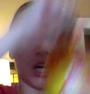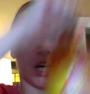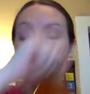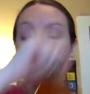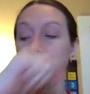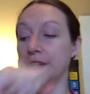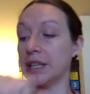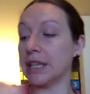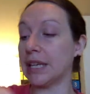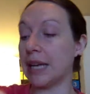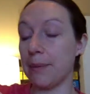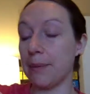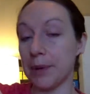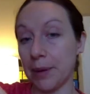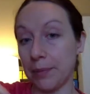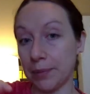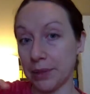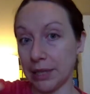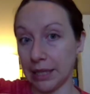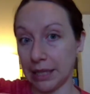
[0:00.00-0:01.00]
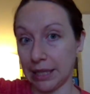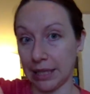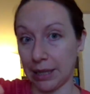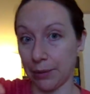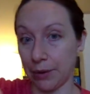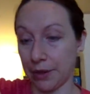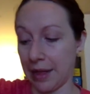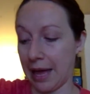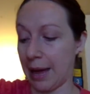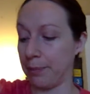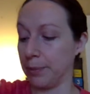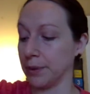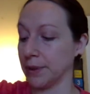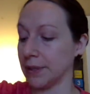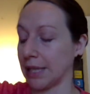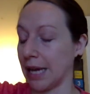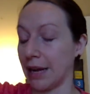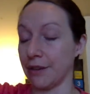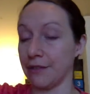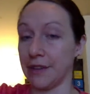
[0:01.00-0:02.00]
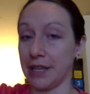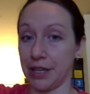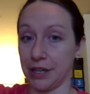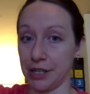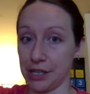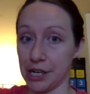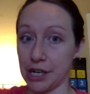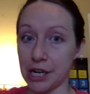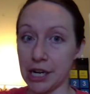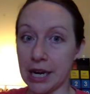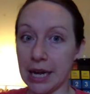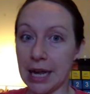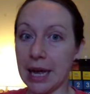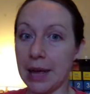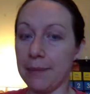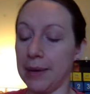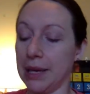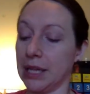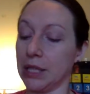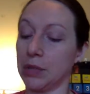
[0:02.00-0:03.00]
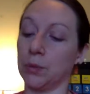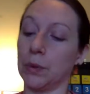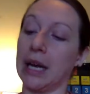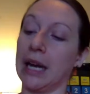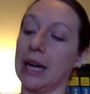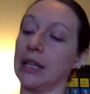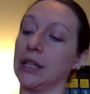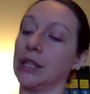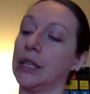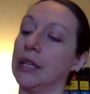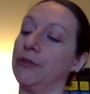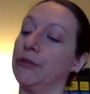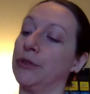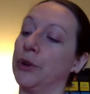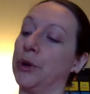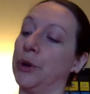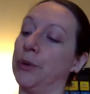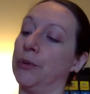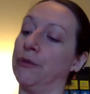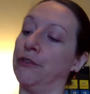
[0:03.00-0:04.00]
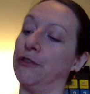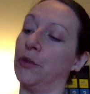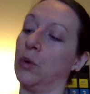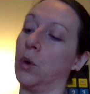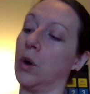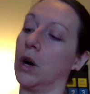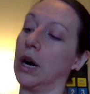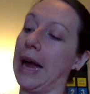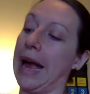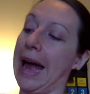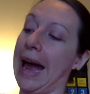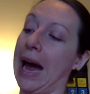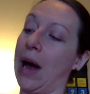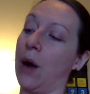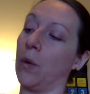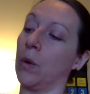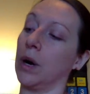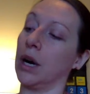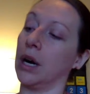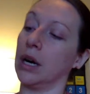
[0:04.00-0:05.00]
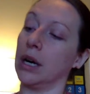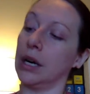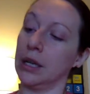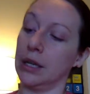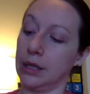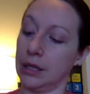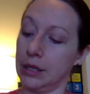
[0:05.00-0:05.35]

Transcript: going to fill it up completely with apple cider vinegar because we got to leave room for our